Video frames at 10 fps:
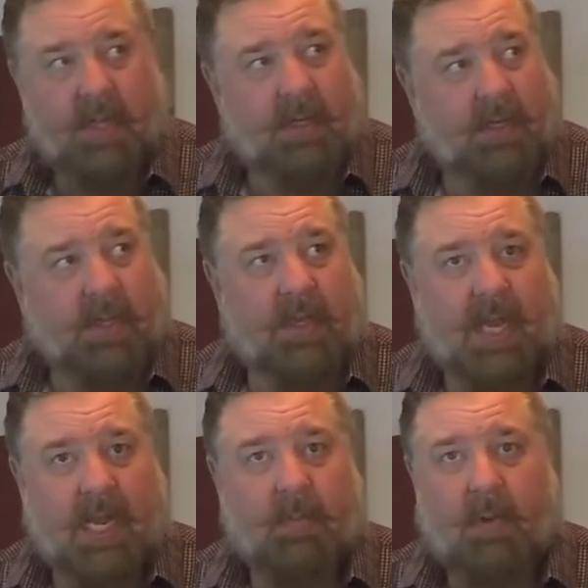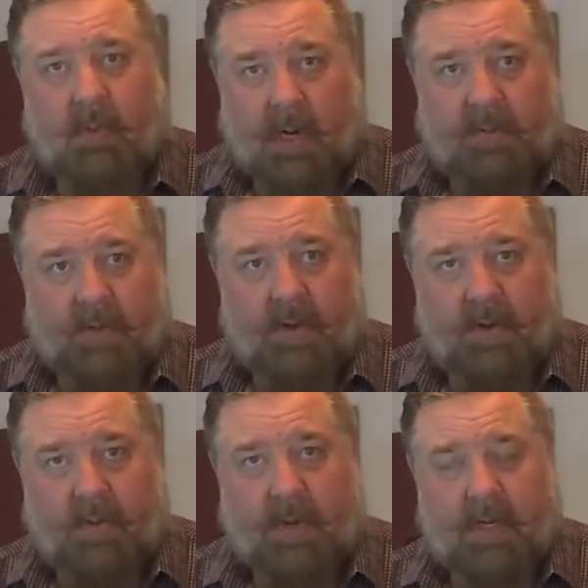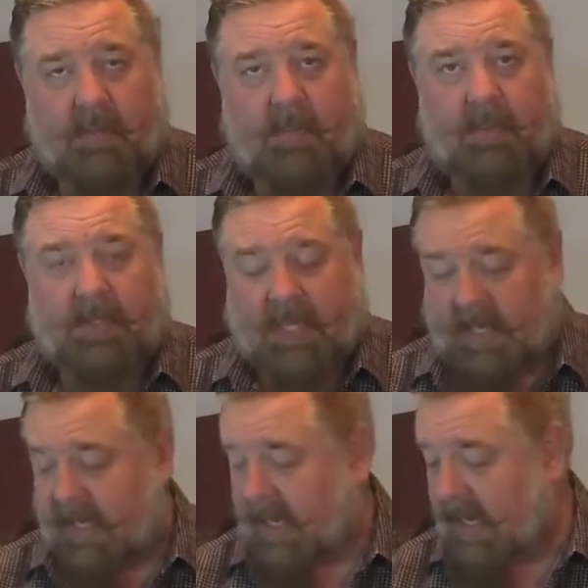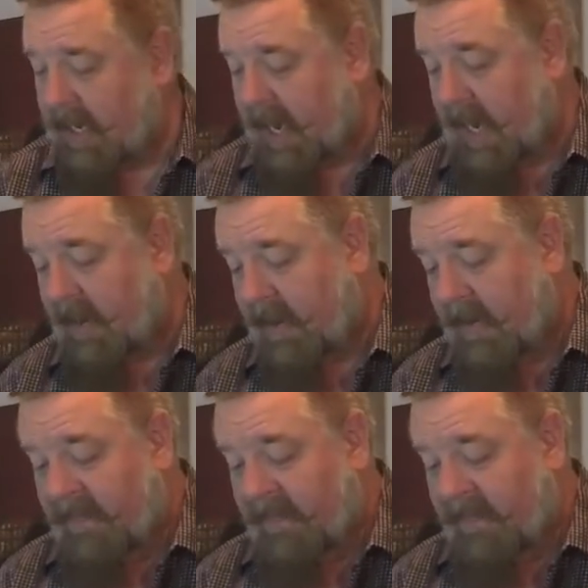to the table or wherever you're going to be presenting it at,